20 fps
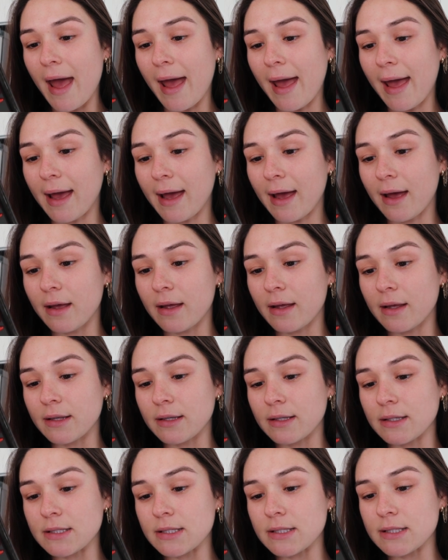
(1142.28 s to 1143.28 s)

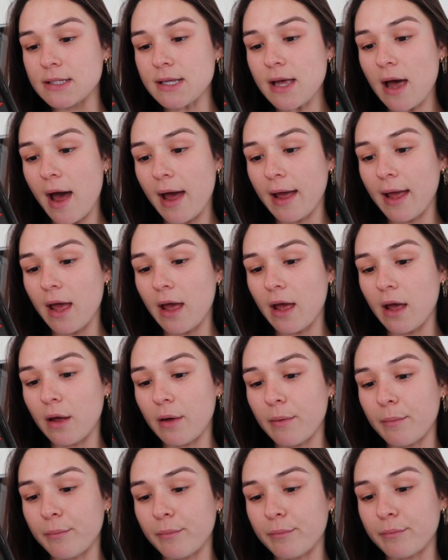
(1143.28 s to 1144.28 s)
and I
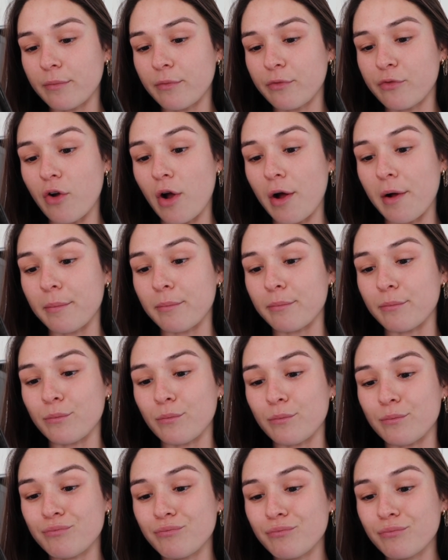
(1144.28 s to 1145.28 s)
am
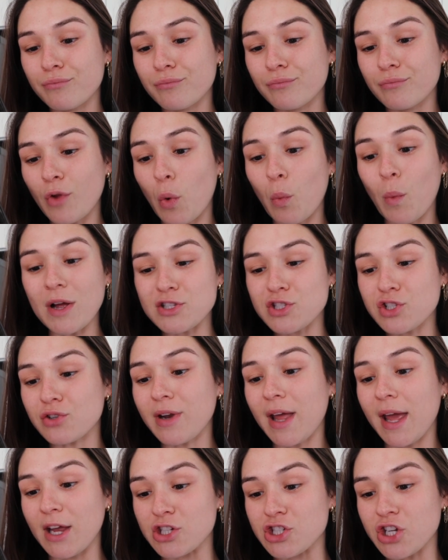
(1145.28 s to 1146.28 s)
from
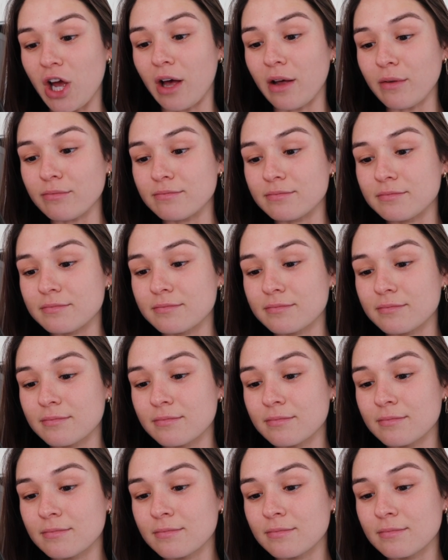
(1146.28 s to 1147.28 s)
Western Asia
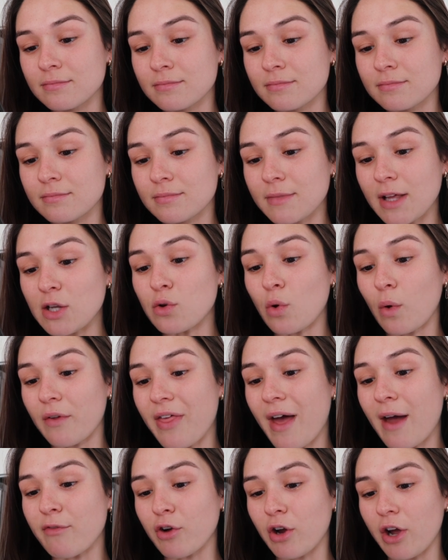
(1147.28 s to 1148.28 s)
in
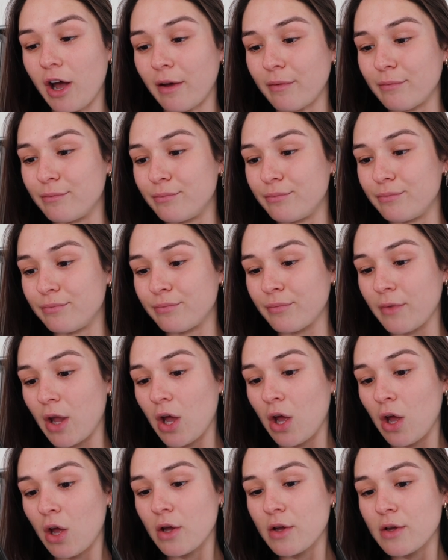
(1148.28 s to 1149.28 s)
North Africa.
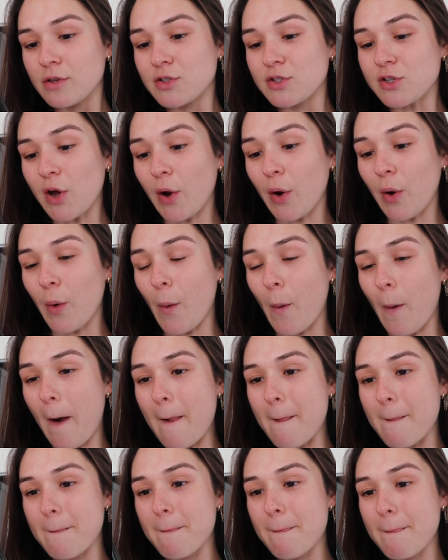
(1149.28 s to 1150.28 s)

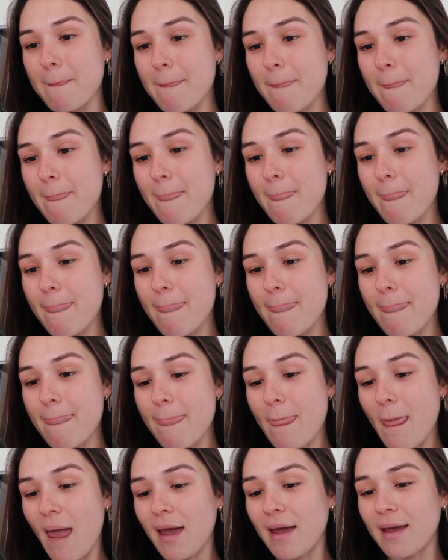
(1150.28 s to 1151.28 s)
So
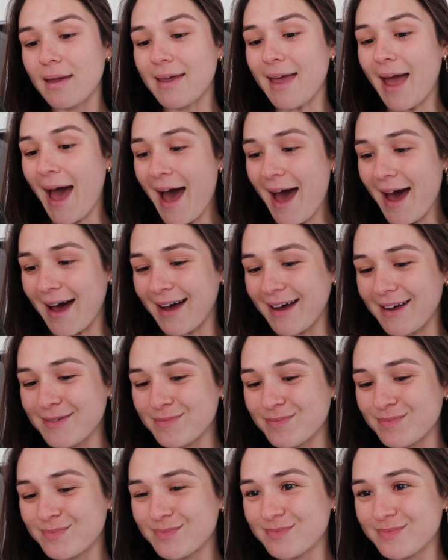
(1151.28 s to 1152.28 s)
yeah,
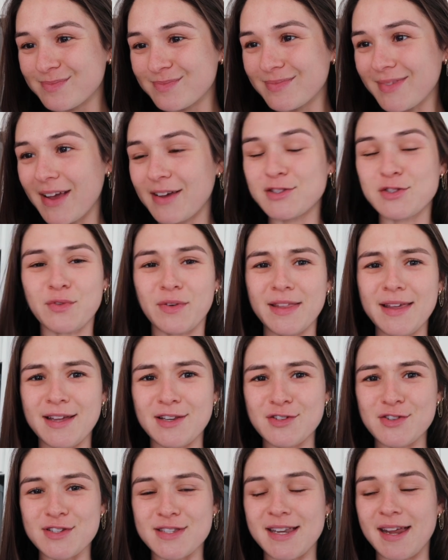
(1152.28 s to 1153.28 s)
it's really
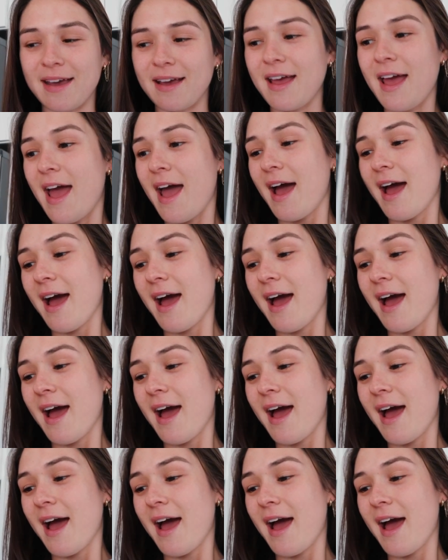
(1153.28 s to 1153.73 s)
interesting.